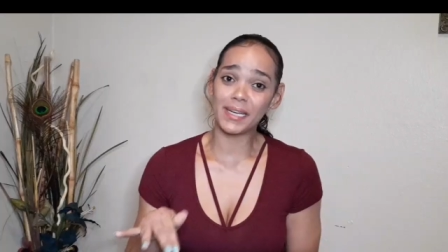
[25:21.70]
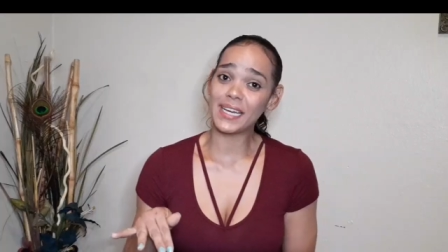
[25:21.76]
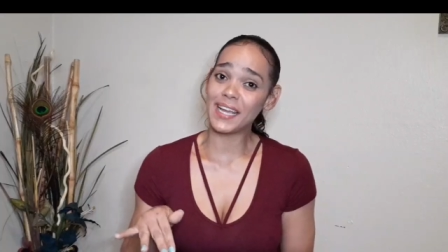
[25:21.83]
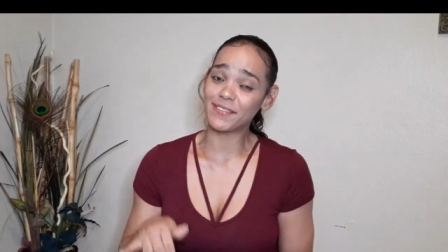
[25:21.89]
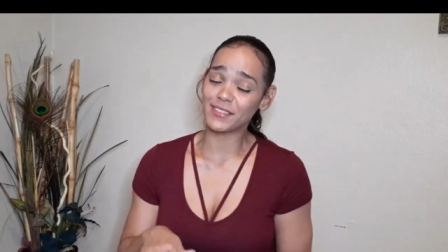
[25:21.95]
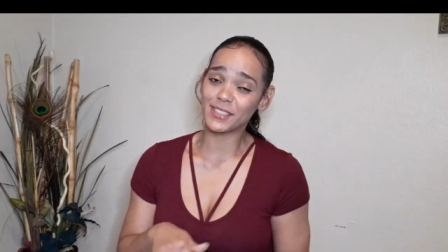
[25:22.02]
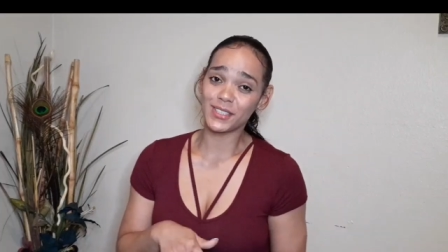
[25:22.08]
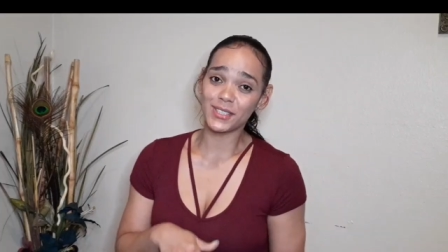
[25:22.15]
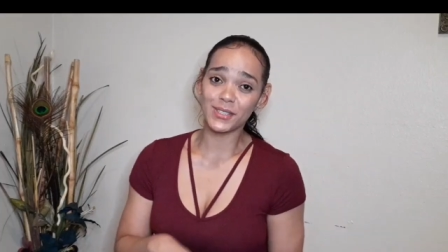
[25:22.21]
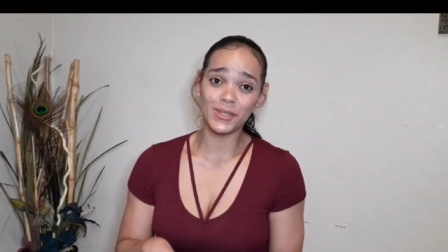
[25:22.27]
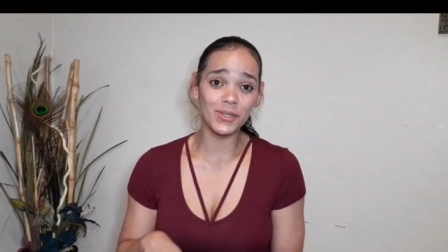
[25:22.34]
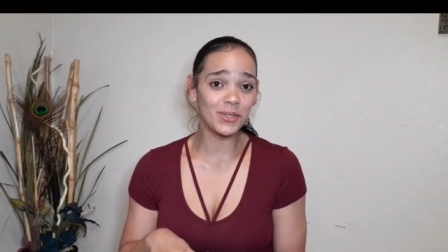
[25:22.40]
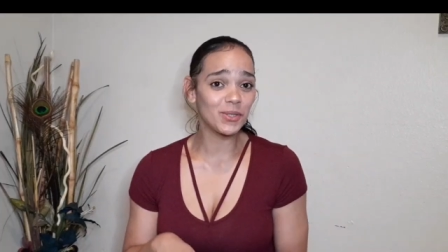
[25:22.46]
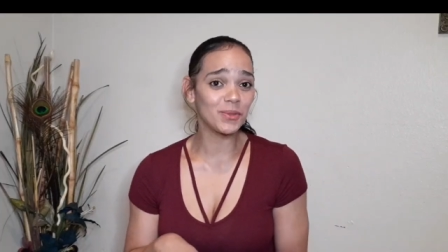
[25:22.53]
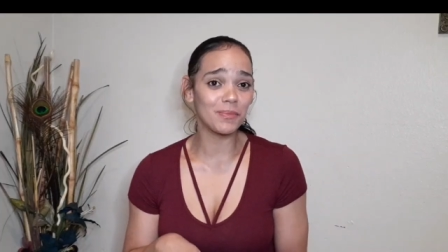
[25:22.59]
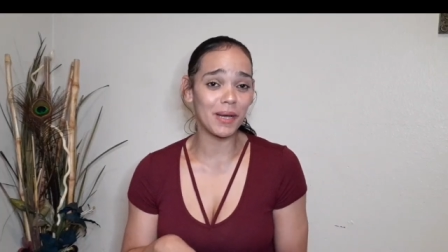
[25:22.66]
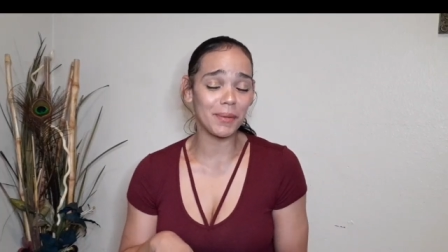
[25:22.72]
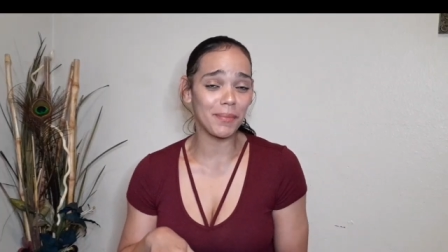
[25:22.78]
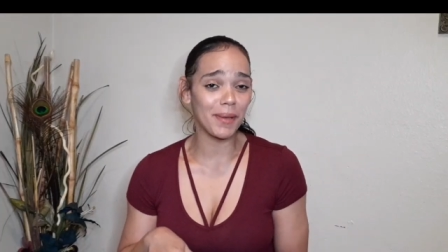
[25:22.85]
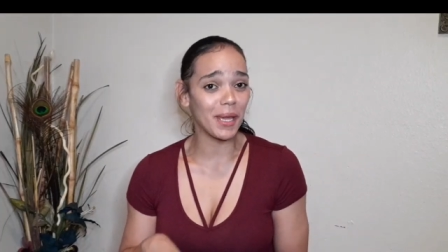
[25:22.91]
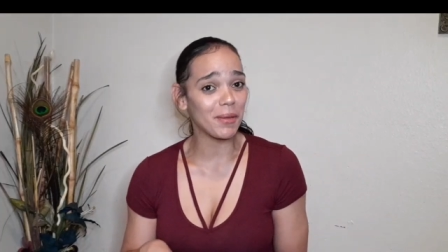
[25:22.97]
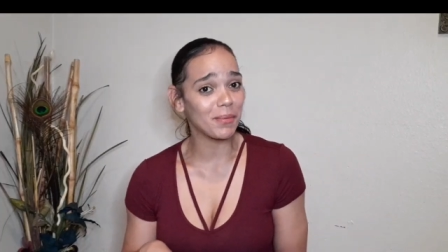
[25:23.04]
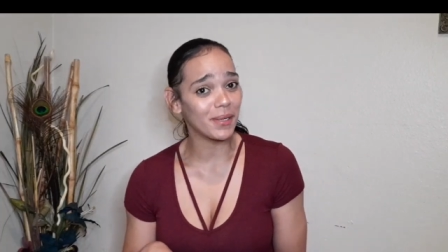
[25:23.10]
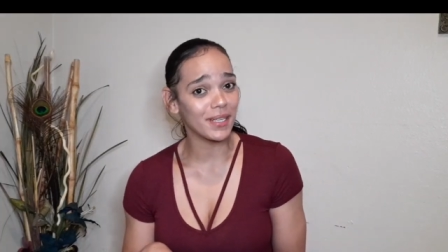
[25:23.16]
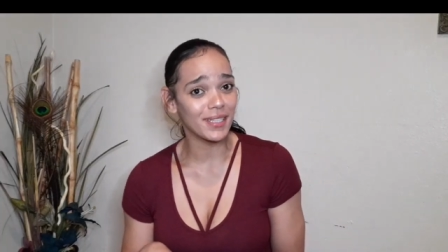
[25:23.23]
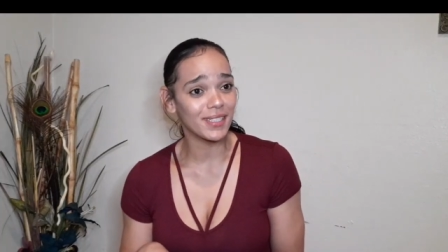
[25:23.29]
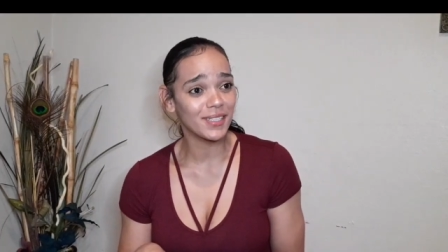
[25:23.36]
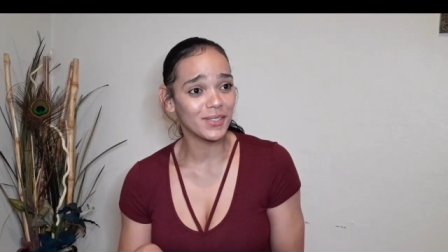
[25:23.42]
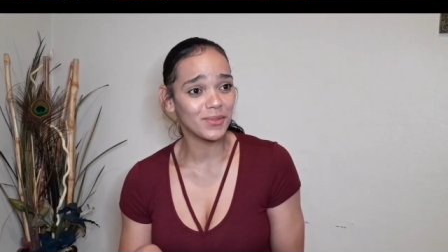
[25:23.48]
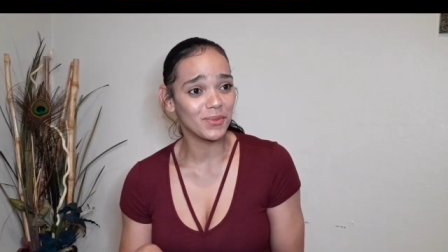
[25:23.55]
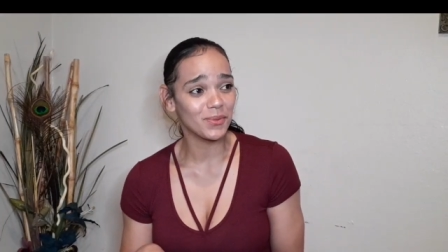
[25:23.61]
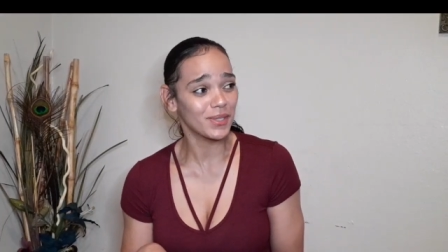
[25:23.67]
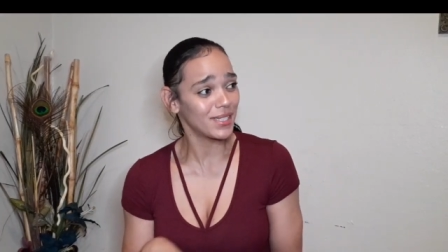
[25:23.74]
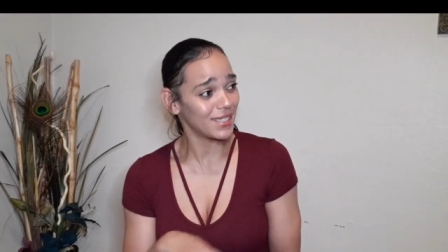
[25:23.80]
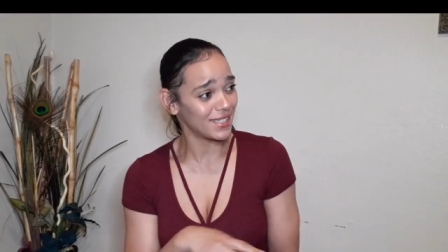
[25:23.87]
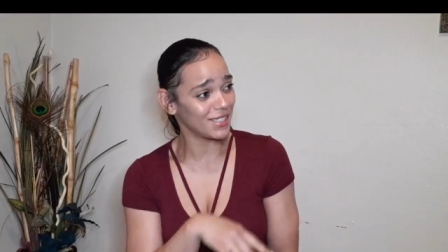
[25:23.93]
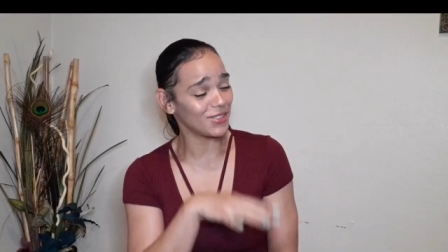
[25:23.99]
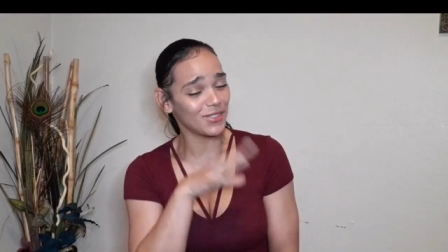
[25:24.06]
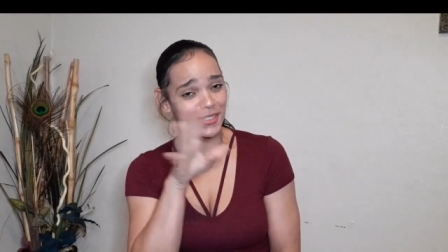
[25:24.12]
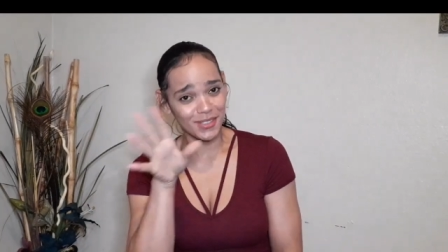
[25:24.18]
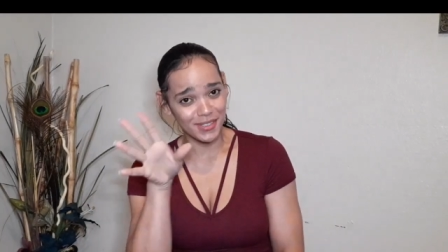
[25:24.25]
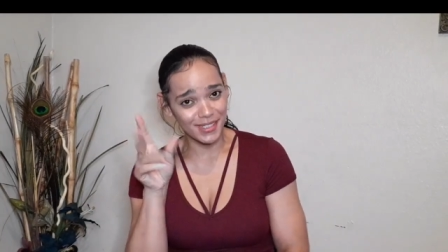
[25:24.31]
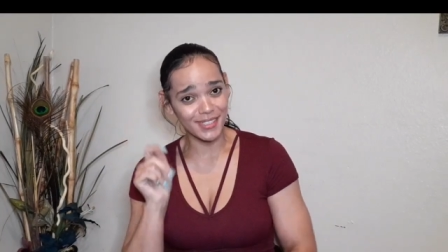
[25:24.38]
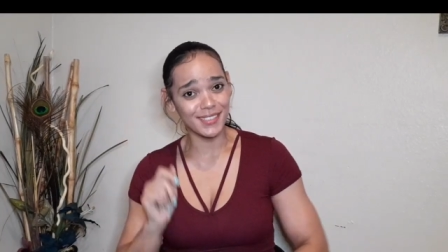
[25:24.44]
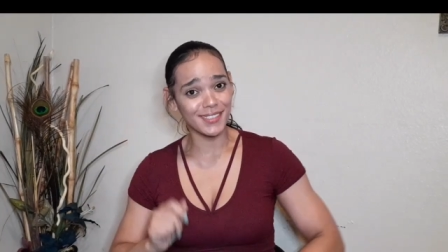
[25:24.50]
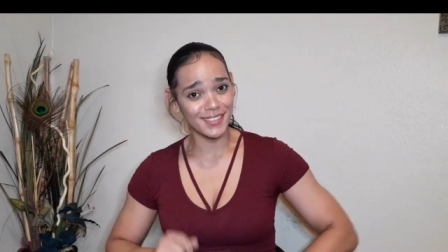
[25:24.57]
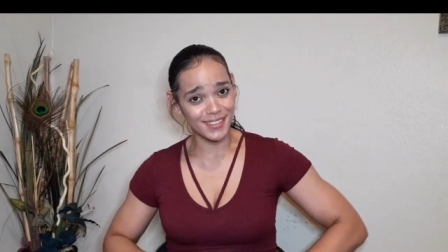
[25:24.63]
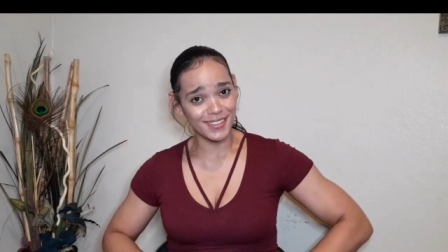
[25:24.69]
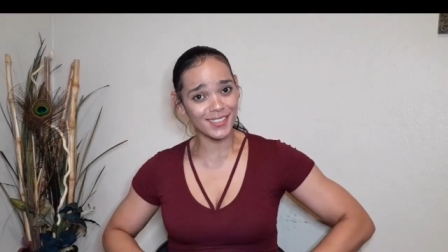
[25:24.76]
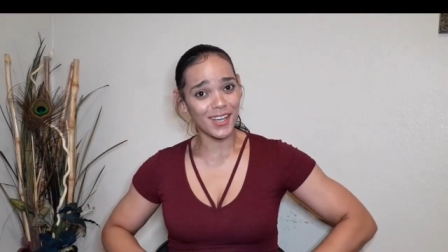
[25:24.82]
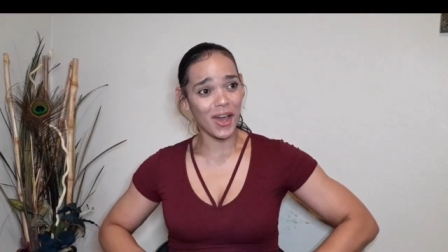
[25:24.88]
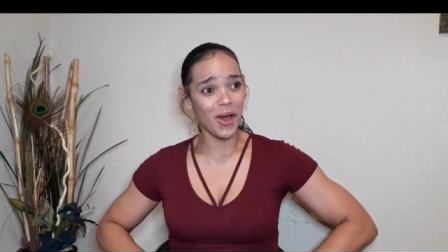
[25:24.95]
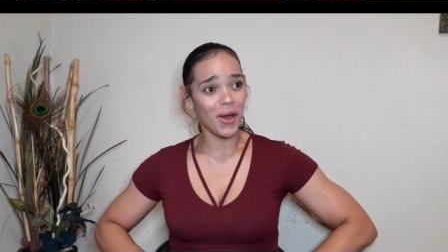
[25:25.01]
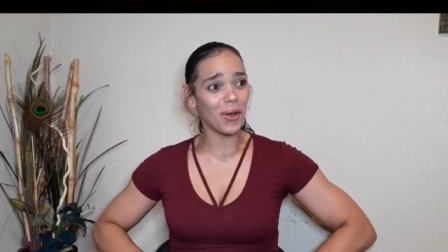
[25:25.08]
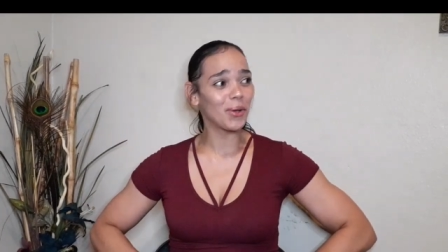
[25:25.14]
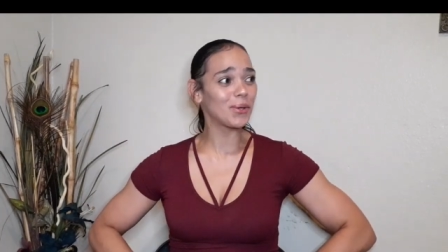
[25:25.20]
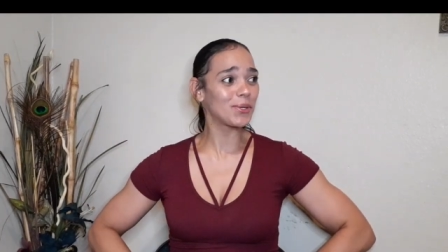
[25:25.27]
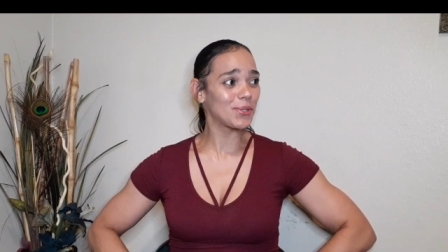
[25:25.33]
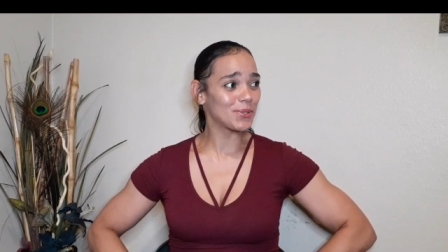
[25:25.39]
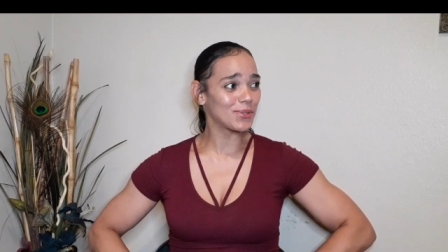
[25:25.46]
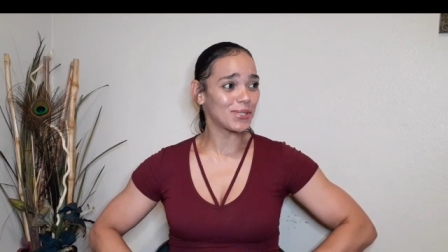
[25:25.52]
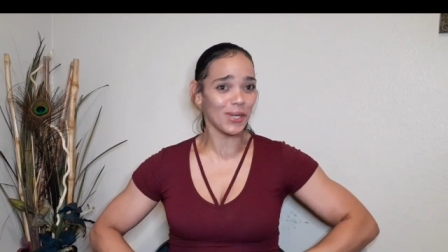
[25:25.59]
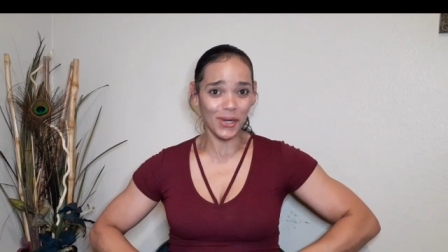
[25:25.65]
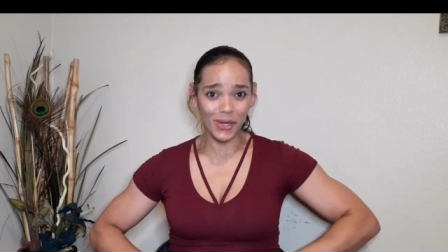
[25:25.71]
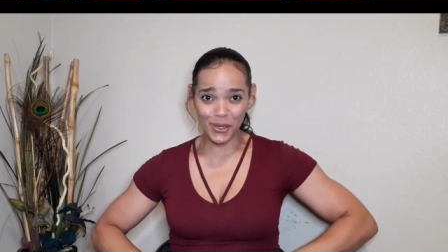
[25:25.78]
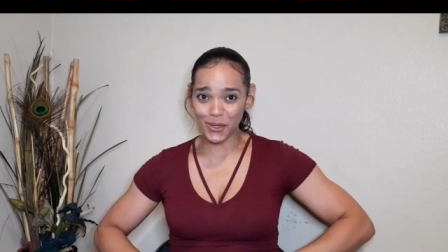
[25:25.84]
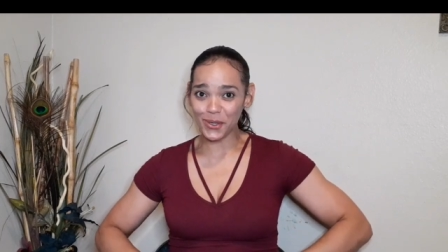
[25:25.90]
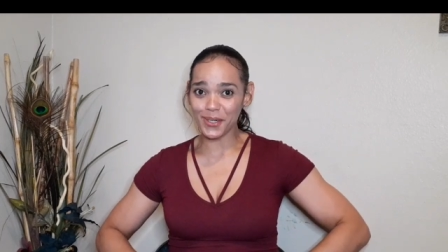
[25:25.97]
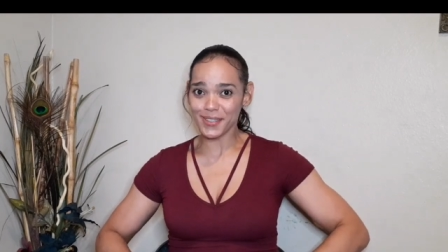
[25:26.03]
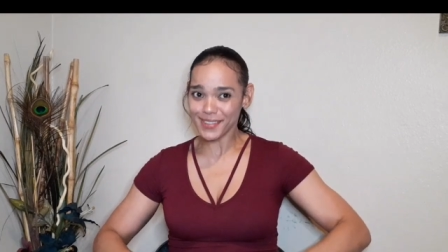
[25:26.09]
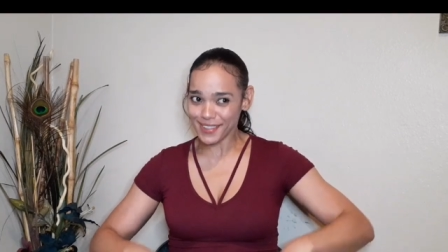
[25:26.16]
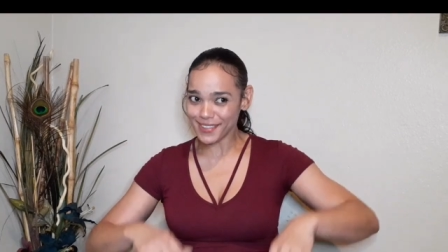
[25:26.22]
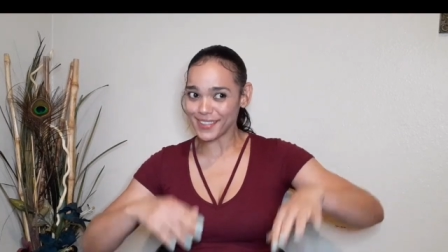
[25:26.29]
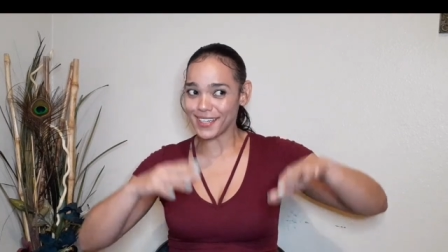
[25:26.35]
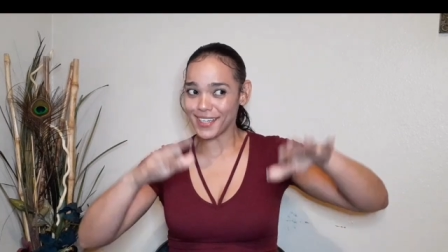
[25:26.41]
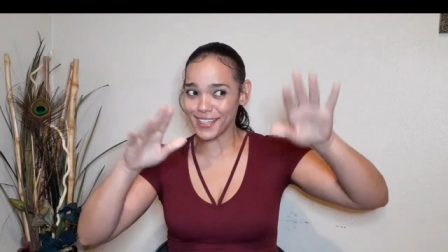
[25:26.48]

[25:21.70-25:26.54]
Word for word: I might have to school my baby when he is older,